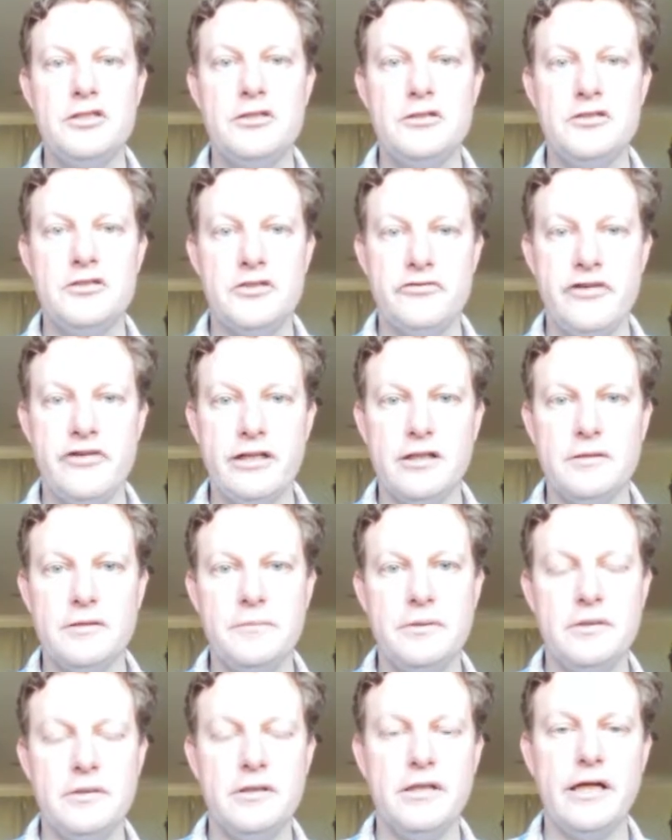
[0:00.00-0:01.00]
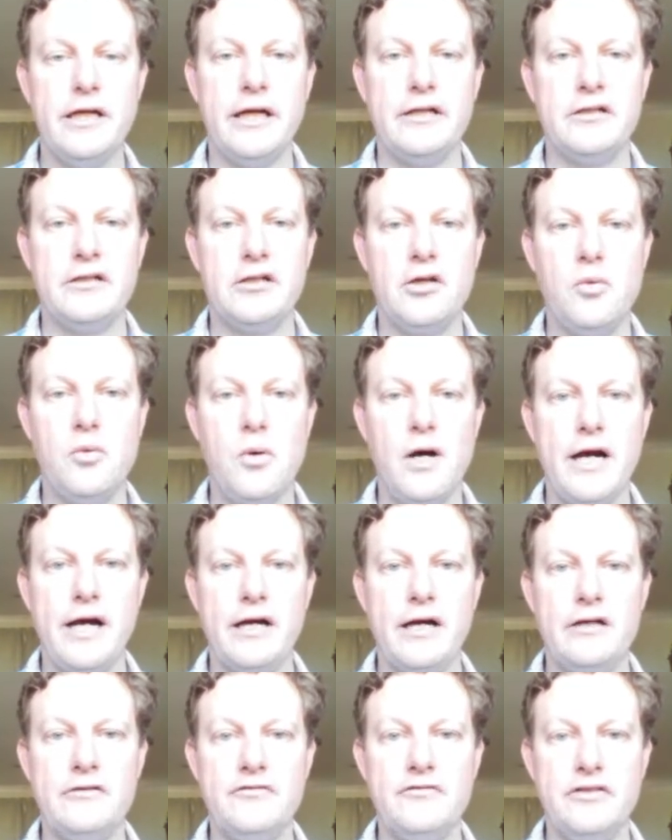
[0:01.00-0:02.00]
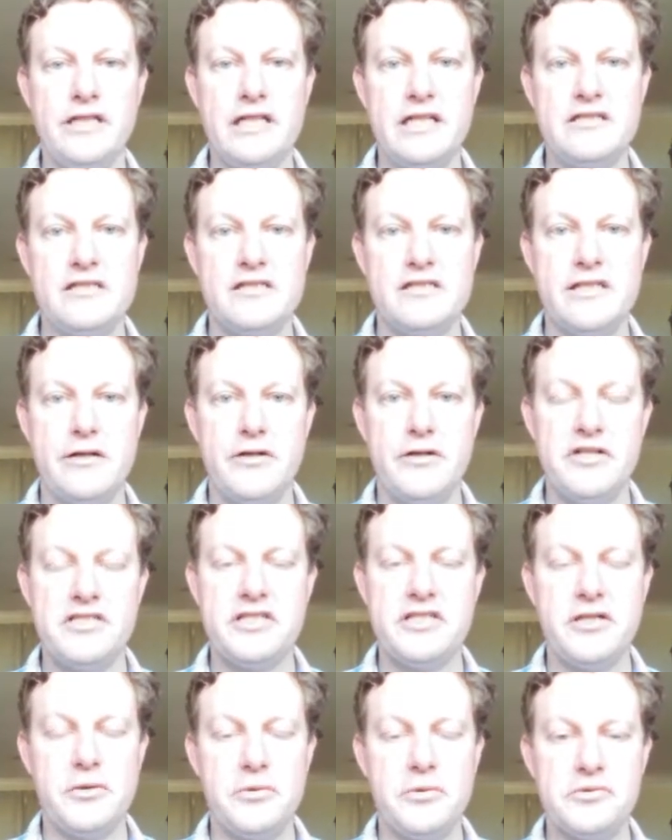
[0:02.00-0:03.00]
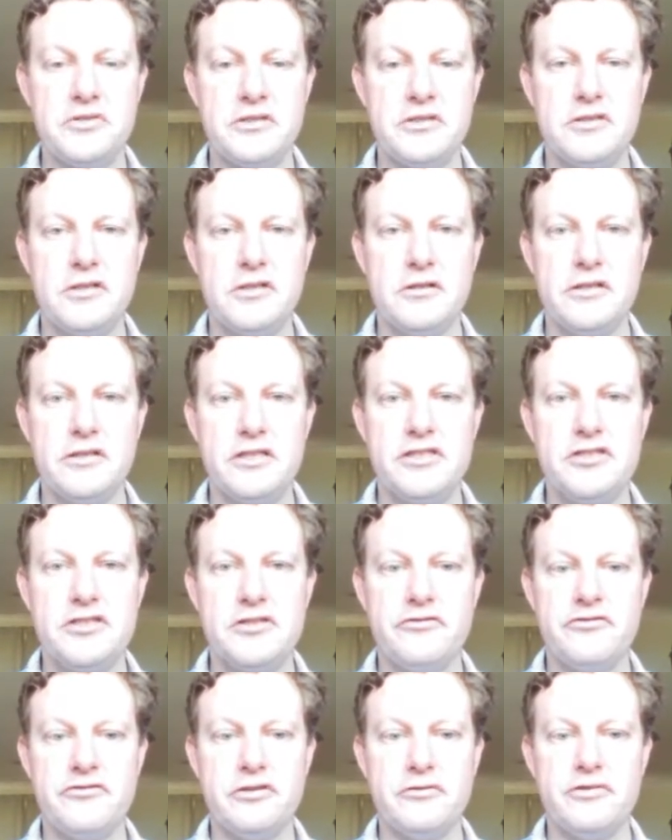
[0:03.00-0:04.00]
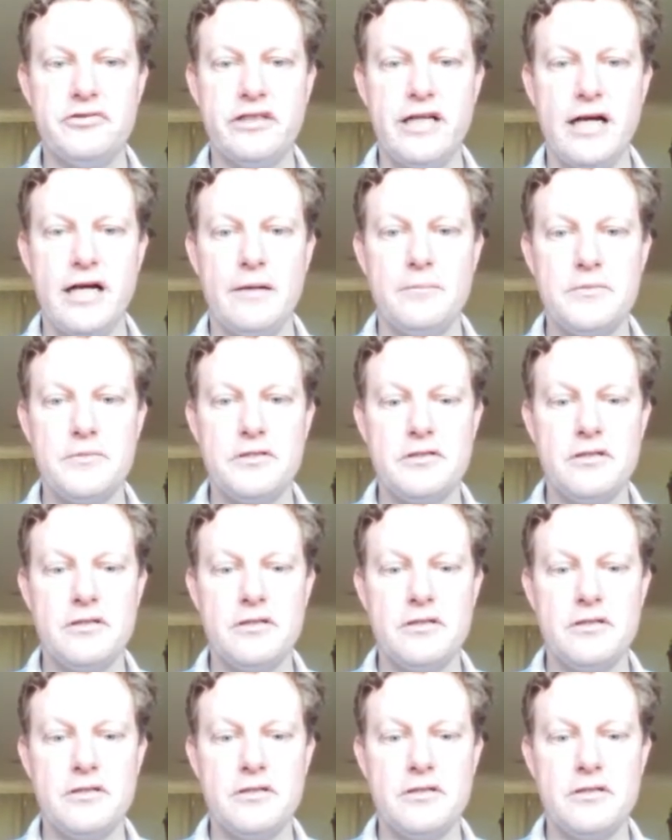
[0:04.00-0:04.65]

develop and acquire the necessary skills and knowledge to fill the gaps.